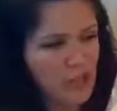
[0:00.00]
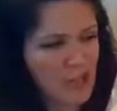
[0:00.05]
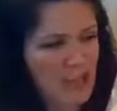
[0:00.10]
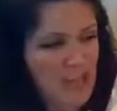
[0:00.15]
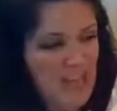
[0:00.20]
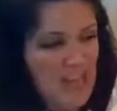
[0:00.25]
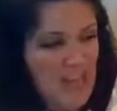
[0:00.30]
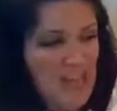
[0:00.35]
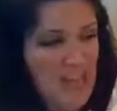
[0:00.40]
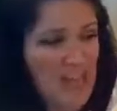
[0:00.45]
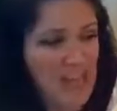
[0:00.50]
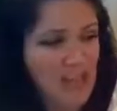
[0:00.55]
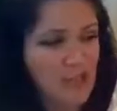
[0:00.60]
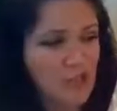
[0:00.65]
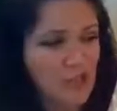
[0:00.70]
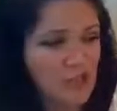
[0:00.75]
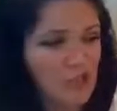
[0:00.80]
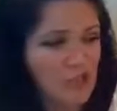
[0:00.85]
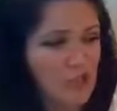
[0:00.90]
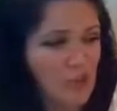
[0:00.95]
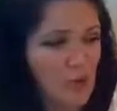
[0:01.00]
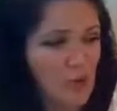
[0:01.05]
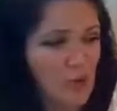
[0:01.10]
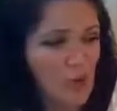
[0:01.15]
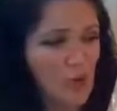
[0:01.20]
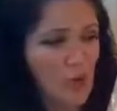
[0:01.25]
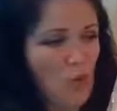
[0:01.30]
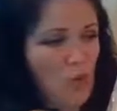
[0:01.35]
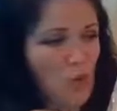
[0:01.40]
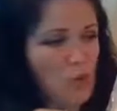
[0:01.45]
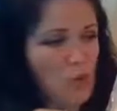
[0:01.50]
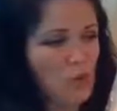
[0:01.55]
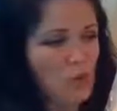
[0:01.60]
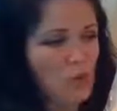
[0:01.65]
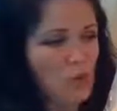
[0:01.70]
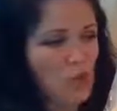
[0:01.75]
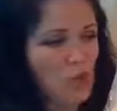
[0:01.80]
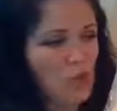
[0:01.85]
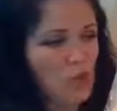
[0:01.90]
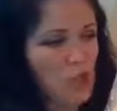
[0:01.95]
the edge of the
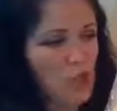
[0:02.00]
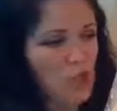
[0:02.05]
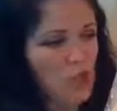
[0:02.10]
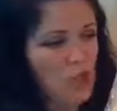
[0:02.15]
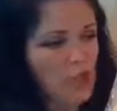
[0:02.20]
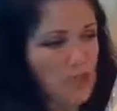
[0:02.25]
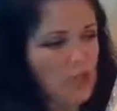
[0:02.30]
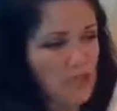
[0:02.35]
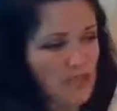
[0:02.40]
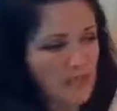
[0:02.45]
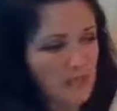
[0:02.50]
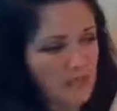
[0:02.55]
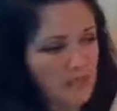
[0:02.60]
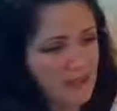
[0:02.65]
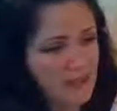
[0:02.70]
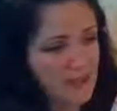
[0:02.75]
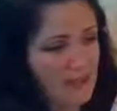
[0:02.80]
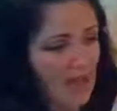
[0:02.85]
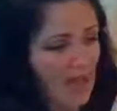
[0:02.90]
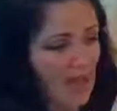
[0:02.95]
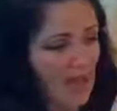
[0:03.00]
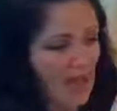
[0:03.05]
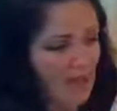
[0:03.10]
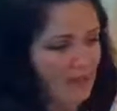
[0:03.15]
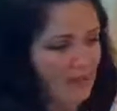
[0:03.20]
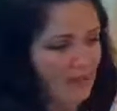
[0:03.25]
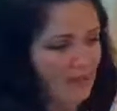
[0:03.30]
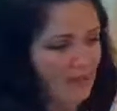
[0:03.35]
old cookie sack.